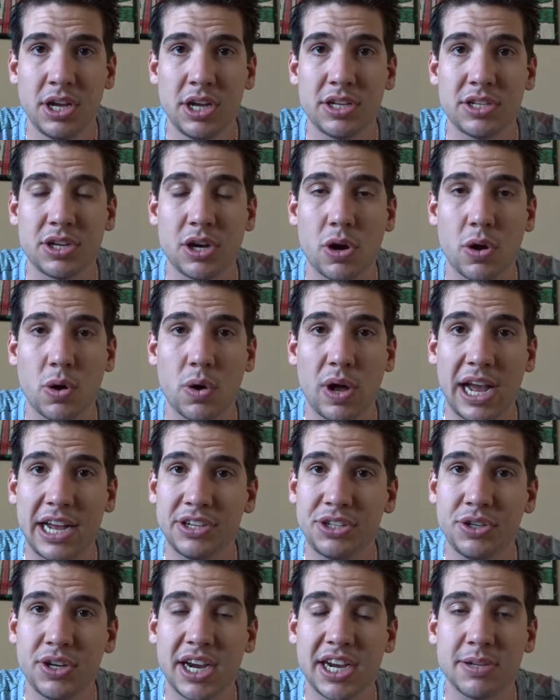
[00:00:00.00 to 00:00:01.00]
So
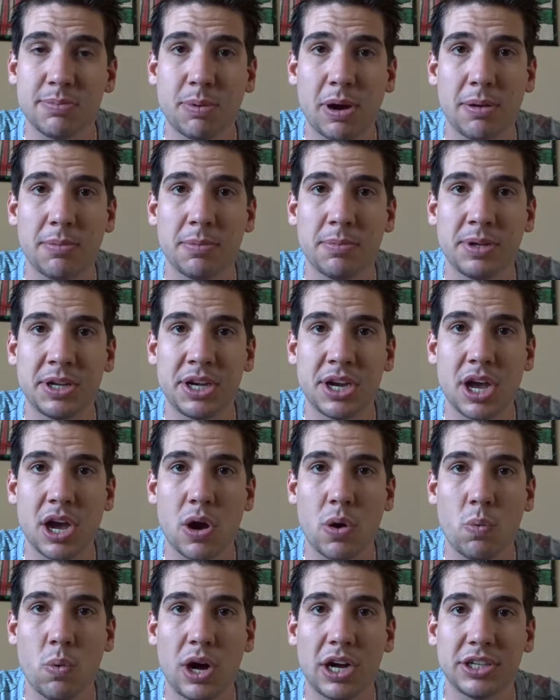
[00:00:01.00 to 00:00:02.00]
as you guys probably
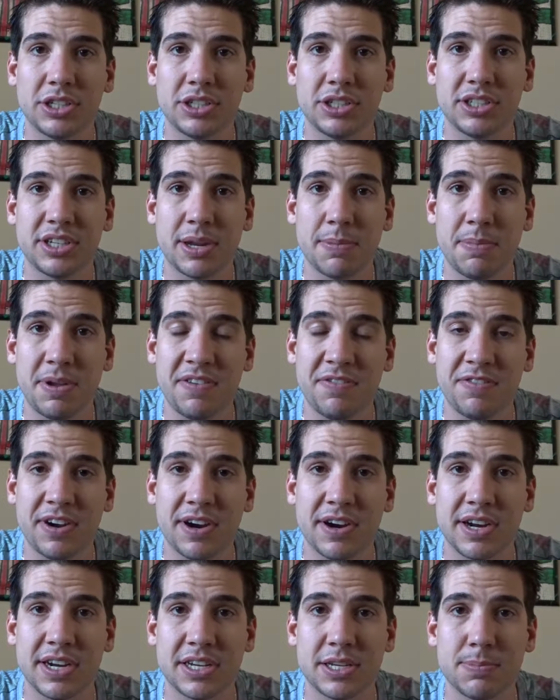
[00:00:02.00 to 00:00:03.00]
know, watches can be
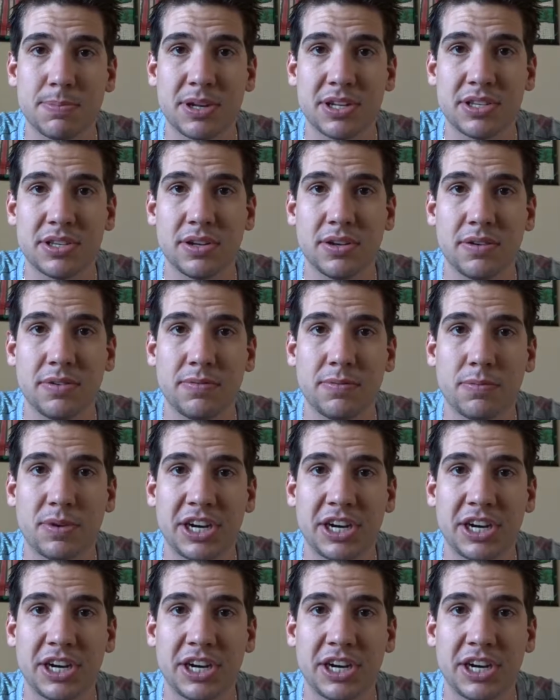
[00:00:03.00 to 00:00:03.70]
very expensive,